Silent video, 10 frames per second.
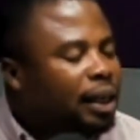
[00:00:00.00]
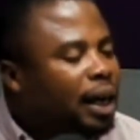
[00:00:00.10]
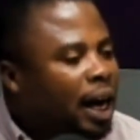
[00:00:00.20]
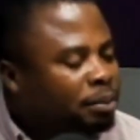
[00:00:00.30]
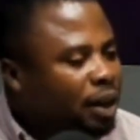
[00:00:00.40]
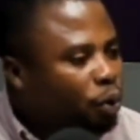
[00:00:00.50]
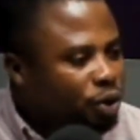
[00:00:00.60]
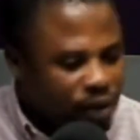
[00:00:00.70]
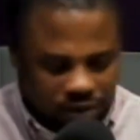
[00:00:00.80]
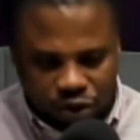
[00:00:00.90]
Hamza
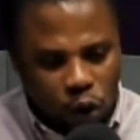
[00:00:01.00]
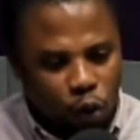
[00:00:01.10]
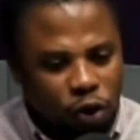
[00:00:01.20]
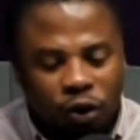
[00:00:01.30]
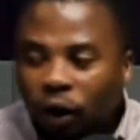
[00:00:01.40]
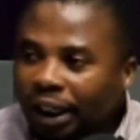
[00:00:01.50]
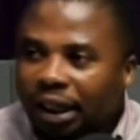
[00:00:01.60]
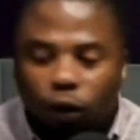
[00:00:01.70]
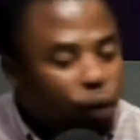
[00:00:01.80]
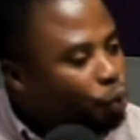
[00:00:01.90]
was not
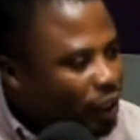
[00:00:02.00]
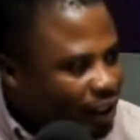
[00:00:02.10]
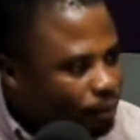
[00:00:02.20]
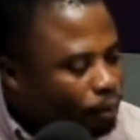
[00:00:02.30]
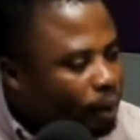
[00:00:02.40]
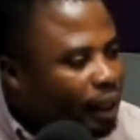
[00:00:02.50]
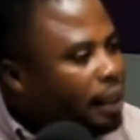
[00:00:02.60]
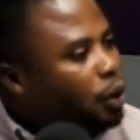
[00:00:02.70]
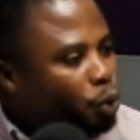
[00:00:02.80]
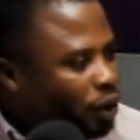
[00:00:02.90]
in a good rhythm,
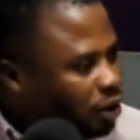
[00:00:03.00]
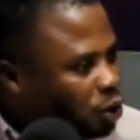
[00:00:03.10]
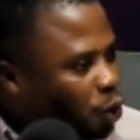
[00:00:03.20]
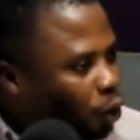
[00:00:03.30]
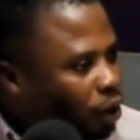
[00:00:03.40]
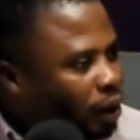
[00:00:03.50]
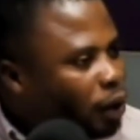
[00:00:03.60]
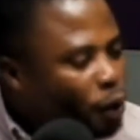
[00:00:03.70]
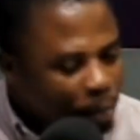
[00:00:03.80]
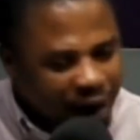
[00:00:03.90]
he couldn't score.
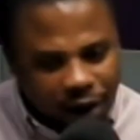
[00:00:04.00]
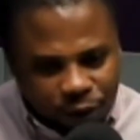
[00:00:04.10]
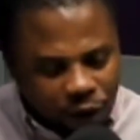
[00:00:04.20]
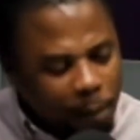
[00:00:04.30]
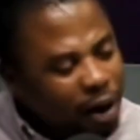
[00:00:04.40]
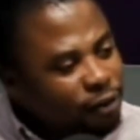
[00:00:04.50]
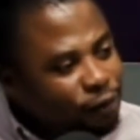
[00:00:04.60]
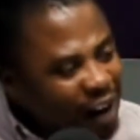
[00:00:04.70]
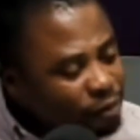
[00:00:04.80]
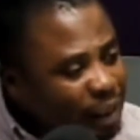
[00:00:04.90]
But for about
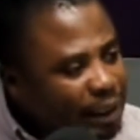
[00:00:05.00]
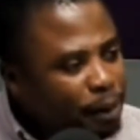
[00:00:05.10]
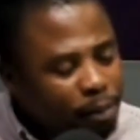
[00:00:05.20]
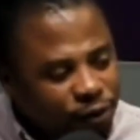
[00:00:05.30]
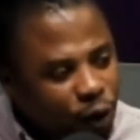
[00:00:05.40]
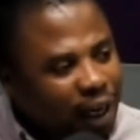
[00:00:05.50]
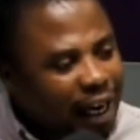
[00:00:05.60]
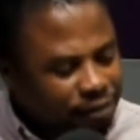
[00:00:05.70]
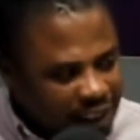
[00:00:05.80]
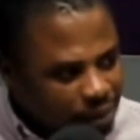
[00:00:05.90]
5 minutes before the
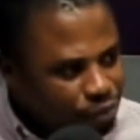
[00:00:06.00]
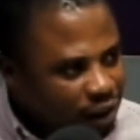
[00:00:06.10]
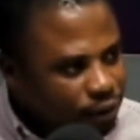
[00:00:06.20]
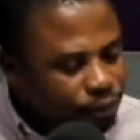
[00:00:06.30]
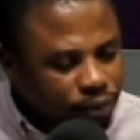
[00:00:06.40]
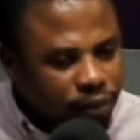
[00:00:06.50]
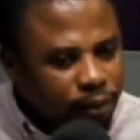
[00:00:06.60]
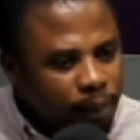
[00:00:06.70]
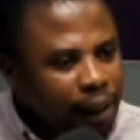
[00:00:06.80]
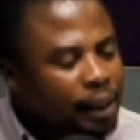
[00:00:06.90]
halftime break,
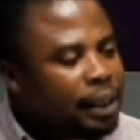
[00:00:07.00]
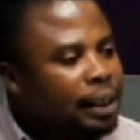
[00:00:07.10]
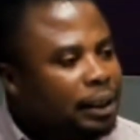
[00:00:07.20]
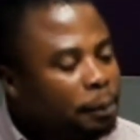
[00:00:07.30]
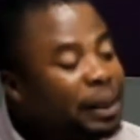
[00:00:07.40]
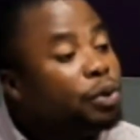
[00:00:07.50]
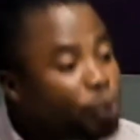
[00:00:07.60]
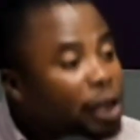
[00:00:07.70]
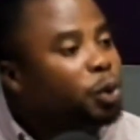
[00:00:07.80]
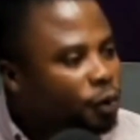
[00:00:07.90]
they played
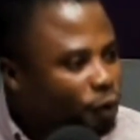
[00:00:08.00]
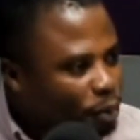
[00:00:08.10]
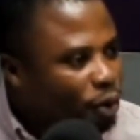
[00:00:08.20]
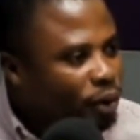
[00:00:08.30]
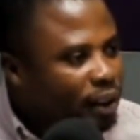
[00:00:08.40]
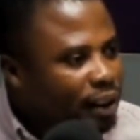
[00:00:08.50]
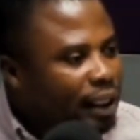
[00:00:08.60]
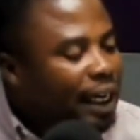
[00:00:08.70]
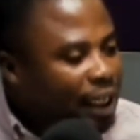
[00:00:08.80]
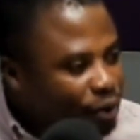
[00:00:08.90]
really good football.
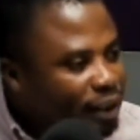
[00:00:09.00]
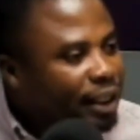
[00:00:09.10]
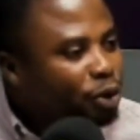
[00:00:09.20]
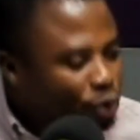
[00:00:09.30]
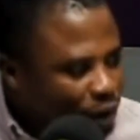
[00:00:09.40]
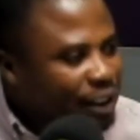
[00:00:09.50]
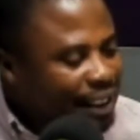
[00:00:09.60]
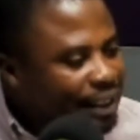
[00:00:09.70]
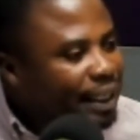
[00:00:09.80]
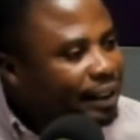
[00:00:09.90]
And they created
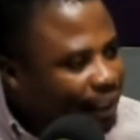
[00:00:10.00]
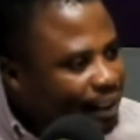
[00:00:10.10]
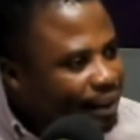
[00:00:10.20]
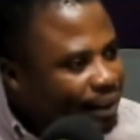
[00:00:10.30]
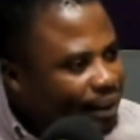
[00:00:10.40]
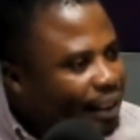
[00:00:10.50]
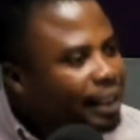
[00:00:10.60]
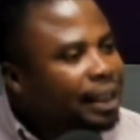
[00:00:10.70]
decent chances.